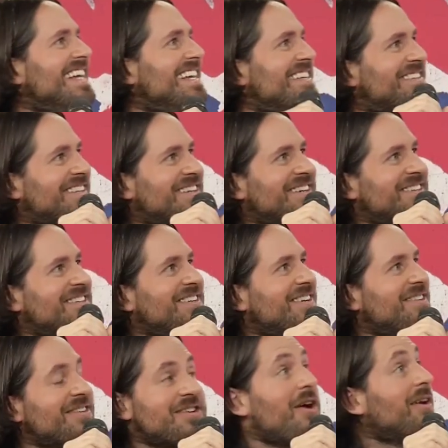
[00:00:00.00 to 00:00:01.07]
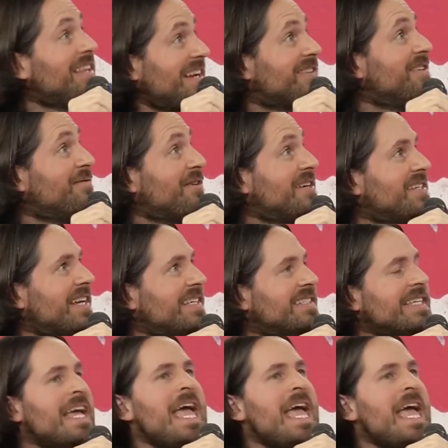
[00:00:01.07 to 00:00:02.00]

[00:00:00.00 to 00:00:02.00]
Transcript: so long as you don't look. No, it's actually very tasty.